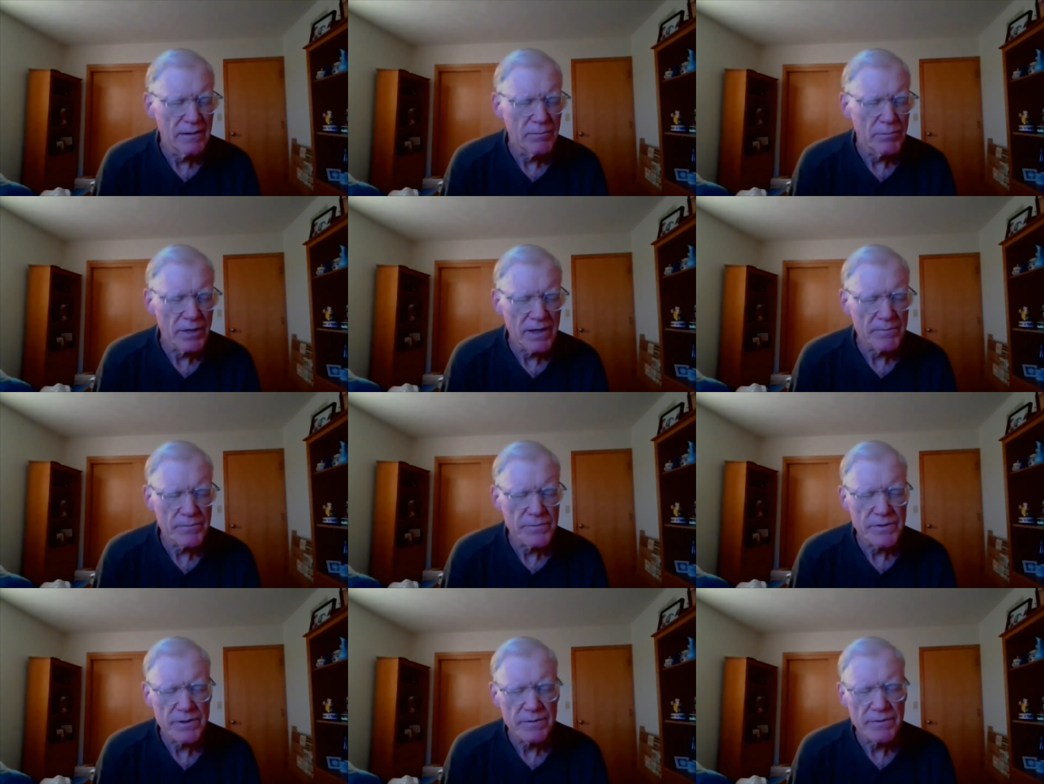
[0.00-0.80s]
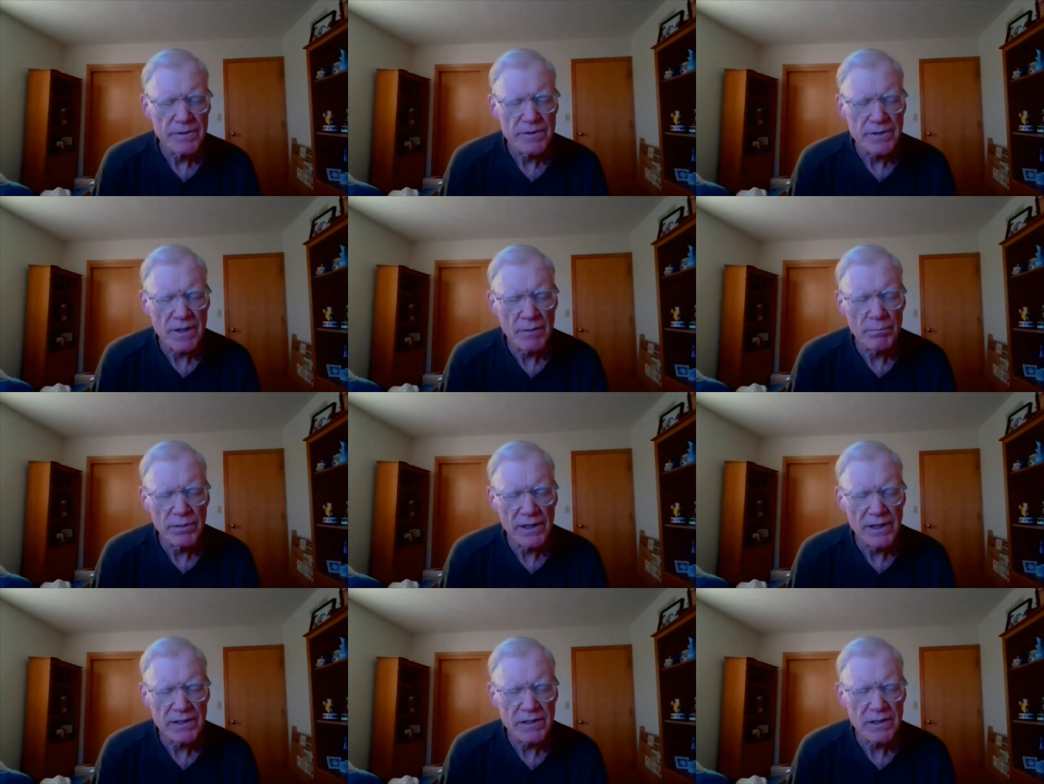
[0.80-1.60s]
but some
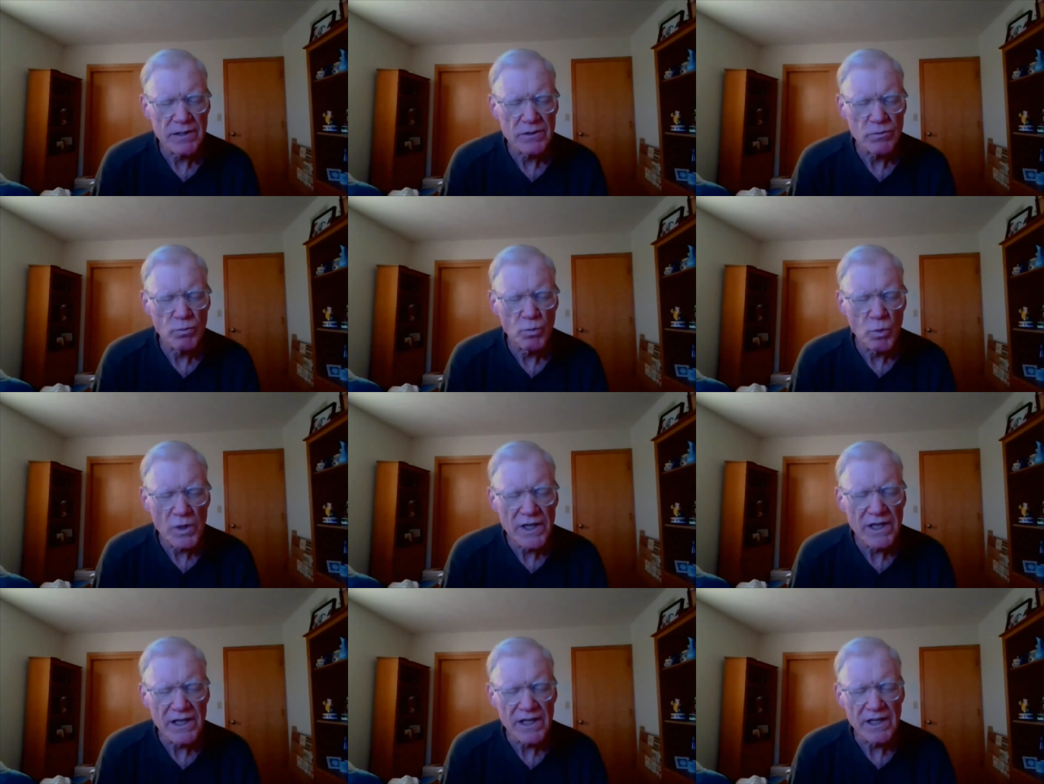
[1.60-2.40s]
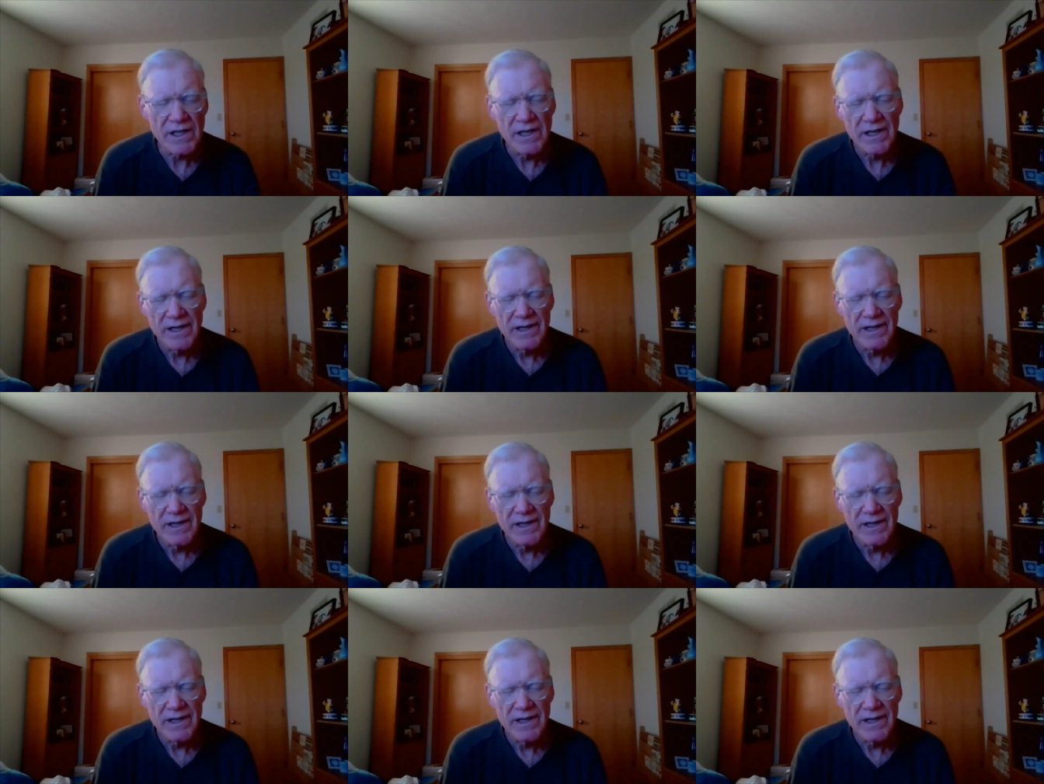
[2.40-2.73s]
places we